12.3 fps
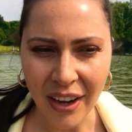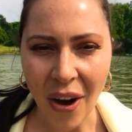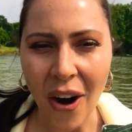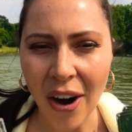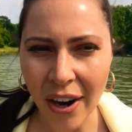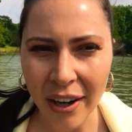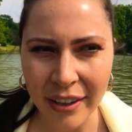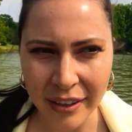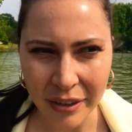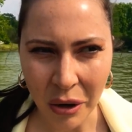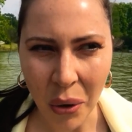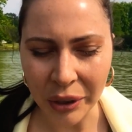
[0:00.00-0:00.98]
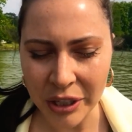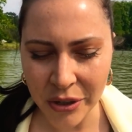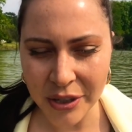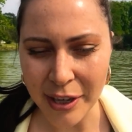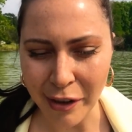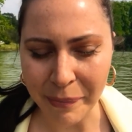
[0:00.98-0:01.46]
are holding
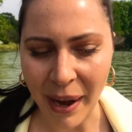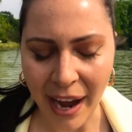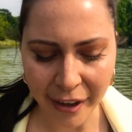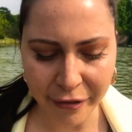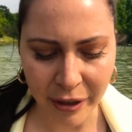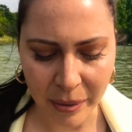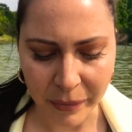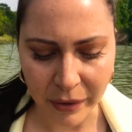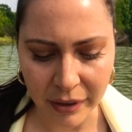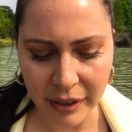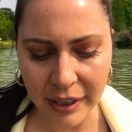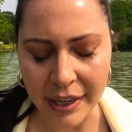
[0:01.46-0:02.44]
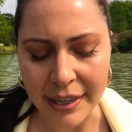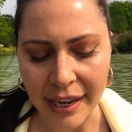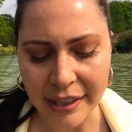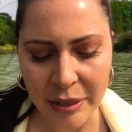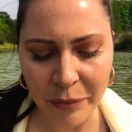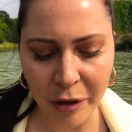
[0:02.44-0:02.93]
yourself back from
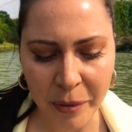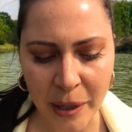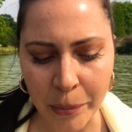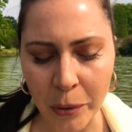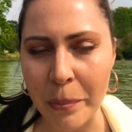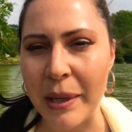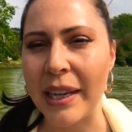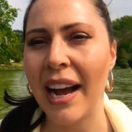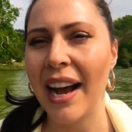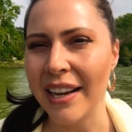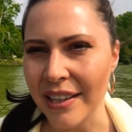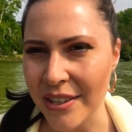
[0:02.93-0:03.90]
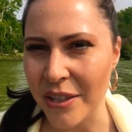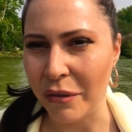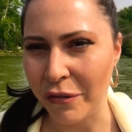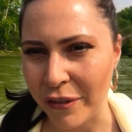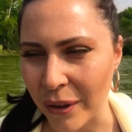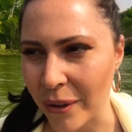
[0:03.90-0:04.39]
connecting with people because you
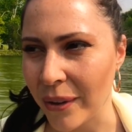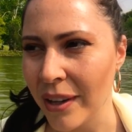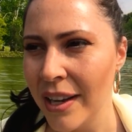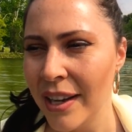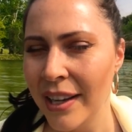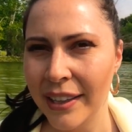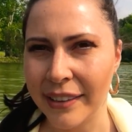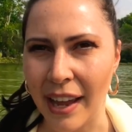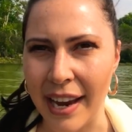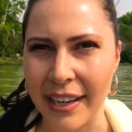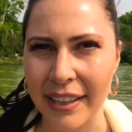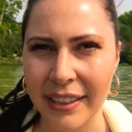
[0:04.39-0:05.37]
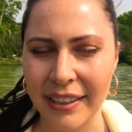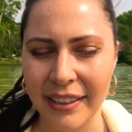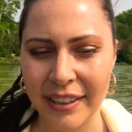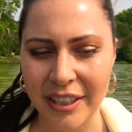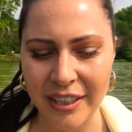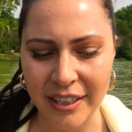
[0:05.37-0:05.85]
feel like
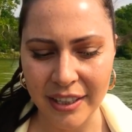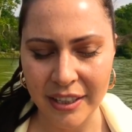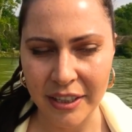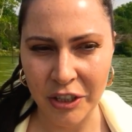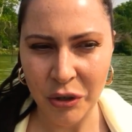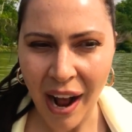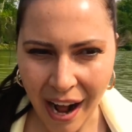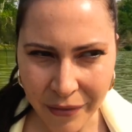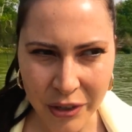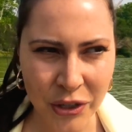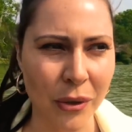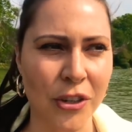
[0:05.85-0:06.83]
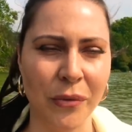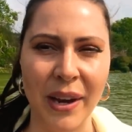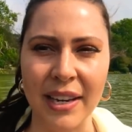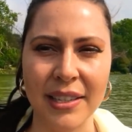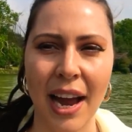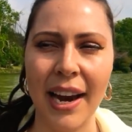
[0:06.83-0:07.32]
you have the social
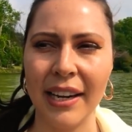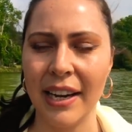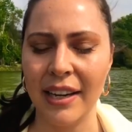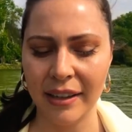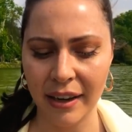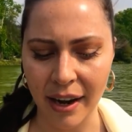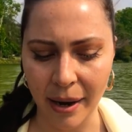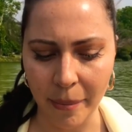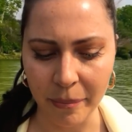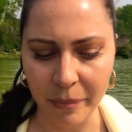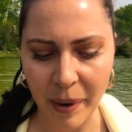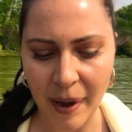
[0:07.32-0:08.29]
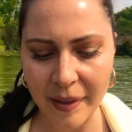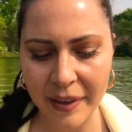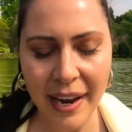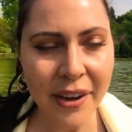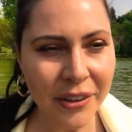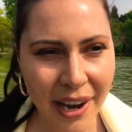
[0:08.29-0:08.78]
anxiety. But
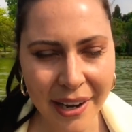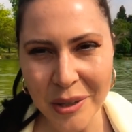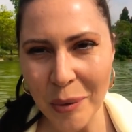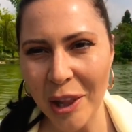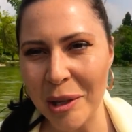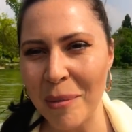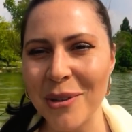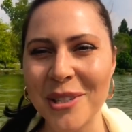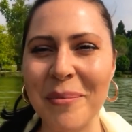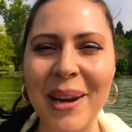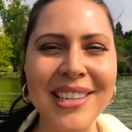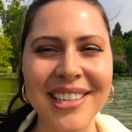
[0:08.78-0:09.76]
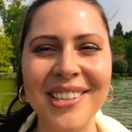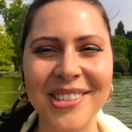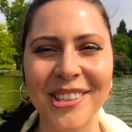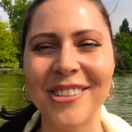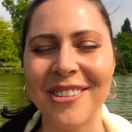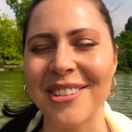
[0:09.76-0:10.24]
the internet is one of the most amazing
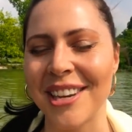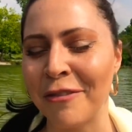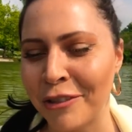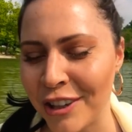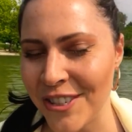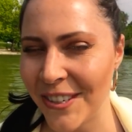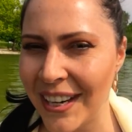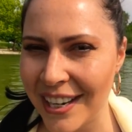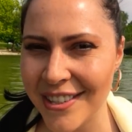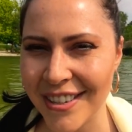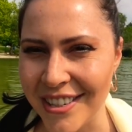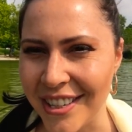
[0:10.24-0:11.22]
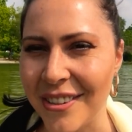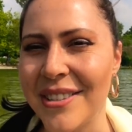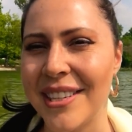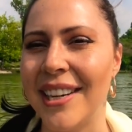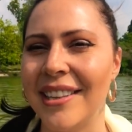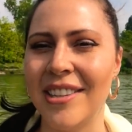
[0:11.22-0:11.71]
tools. I want you guys to
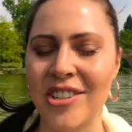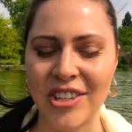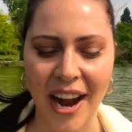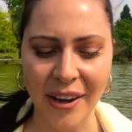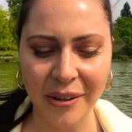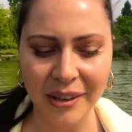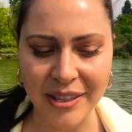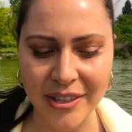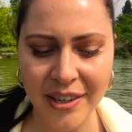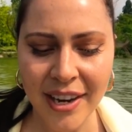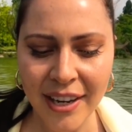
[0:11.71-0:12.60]
use it. This channel is